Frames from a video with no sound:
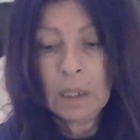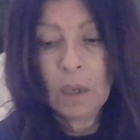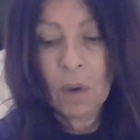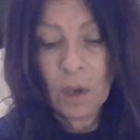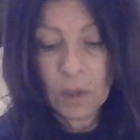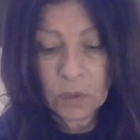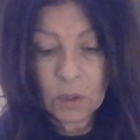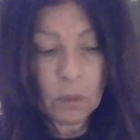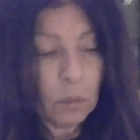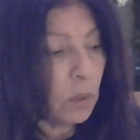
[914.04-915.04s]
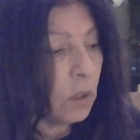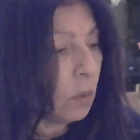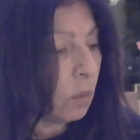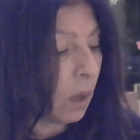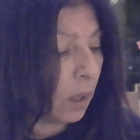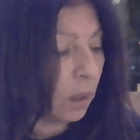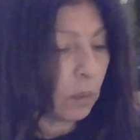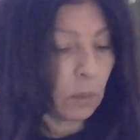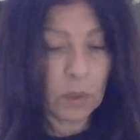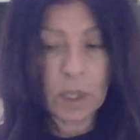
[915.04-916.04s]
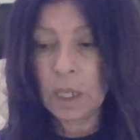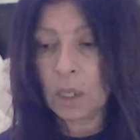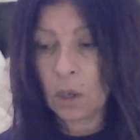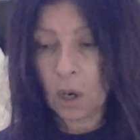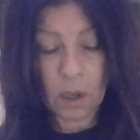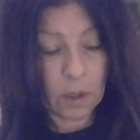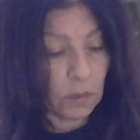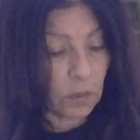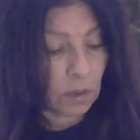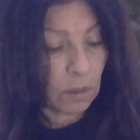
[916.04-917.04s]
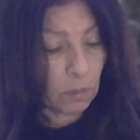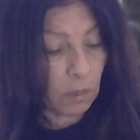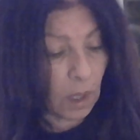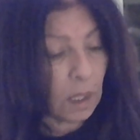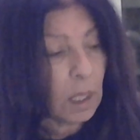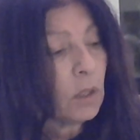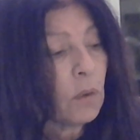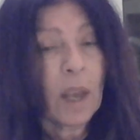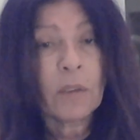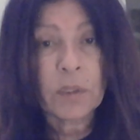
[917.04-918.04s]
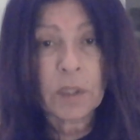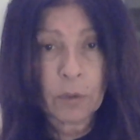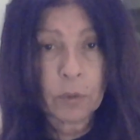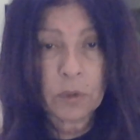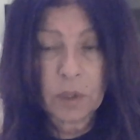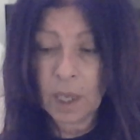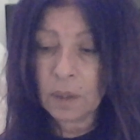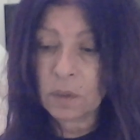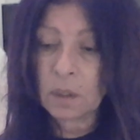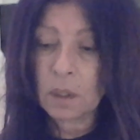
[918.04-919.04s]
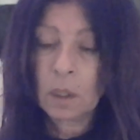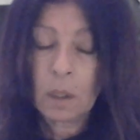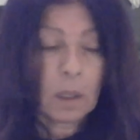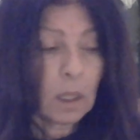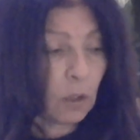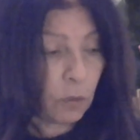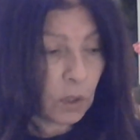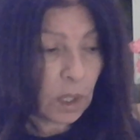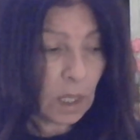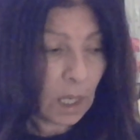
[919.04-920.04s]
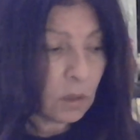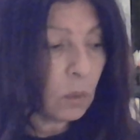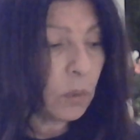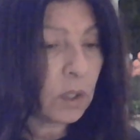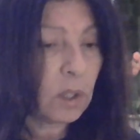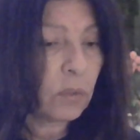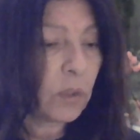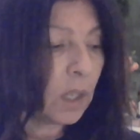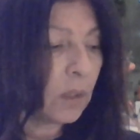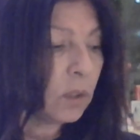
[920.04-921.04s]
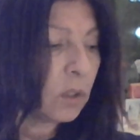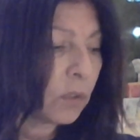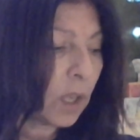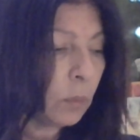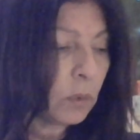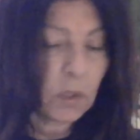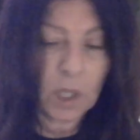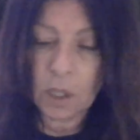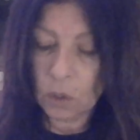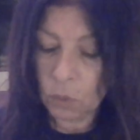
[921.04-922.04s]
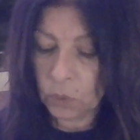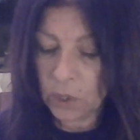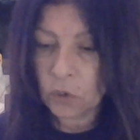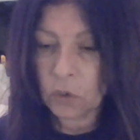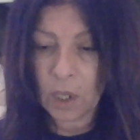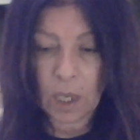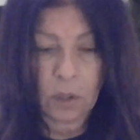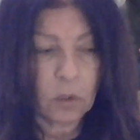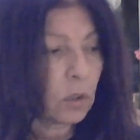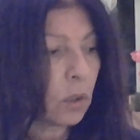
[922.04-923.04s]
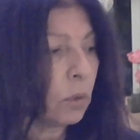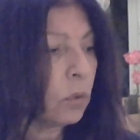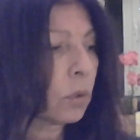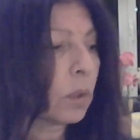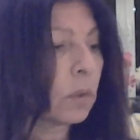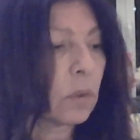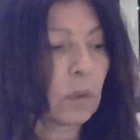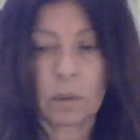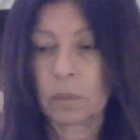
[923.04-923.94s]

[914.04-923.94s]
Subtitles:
Now also, when you are reading cards, right, and you have several decks, if you're connected with the divine will tell you which deck to go towards.